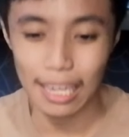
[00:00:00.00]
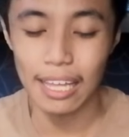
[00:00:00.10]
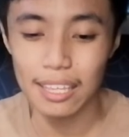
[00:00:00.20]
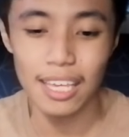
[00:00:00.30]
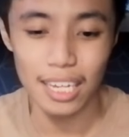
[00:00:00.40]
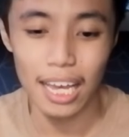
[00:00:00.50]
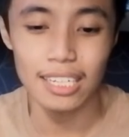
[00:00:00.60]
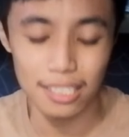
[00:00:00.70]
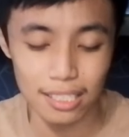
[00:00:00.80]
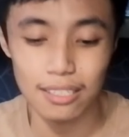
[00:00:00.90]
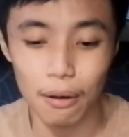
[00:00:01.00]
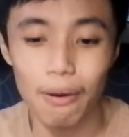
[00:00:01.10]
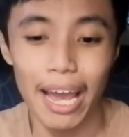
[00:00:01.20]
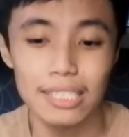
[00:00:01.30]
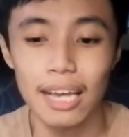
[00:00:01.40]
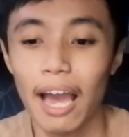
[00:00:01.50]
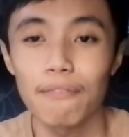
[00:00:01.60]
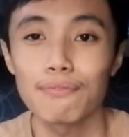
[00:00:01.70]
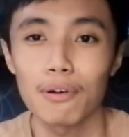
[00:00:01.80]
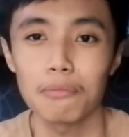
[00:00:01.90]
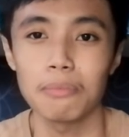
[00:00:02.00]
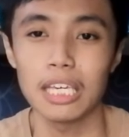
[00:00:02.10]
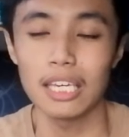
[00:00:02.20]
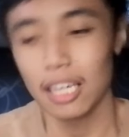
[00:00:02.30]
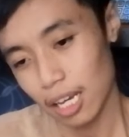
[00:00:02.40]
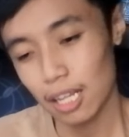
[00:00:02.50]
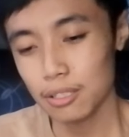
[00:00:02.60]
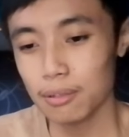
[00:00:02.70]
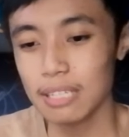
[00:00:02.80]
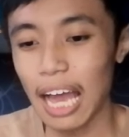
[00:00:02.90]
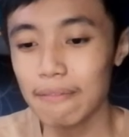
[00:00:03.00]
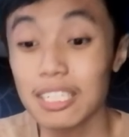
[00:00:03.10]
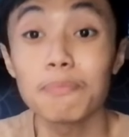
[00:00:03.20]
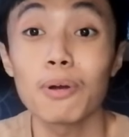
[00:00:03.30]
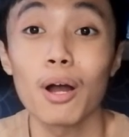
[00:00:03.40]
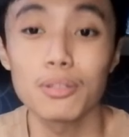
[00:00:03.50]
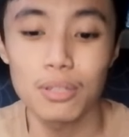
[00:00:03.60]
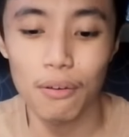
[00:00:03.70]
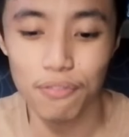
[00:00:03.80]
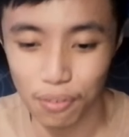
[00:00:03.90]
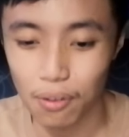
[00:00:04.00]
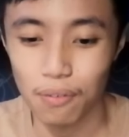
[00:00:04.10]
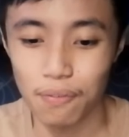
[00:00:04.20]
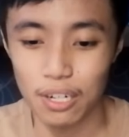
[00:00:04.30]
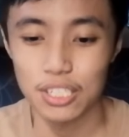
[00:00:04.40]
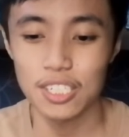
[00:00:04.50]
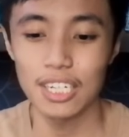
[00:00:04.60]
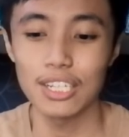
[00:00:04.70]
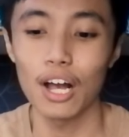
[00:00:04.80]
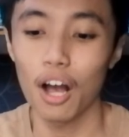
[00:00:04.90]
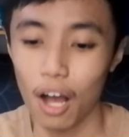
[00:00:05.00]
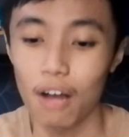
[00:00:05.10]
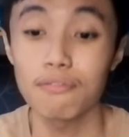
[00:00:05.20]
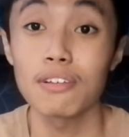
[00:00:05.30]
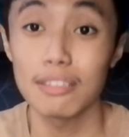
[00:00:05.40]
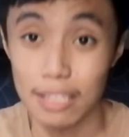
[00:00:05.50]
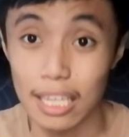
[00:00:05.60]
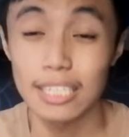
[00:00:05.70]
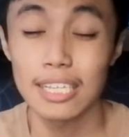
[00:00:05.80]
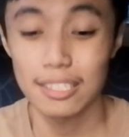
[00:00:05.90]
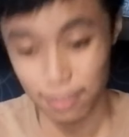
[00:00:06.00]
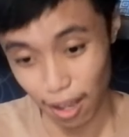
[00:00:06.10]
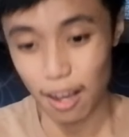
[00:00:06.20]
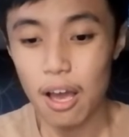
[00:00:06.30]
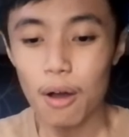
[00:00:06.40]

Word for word: And I think it's the right time for me to dive deeper onto the full version of this song.